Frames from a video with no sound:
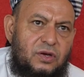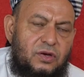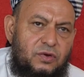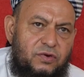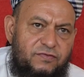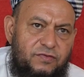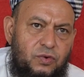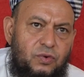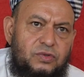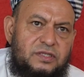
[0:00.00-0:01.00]
your
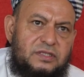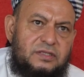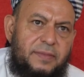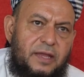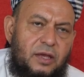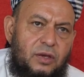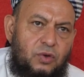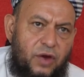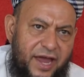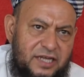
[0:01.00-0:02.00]
views,
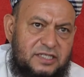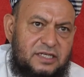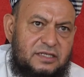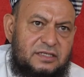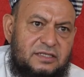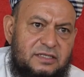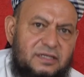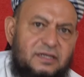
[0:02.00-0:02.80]
your actions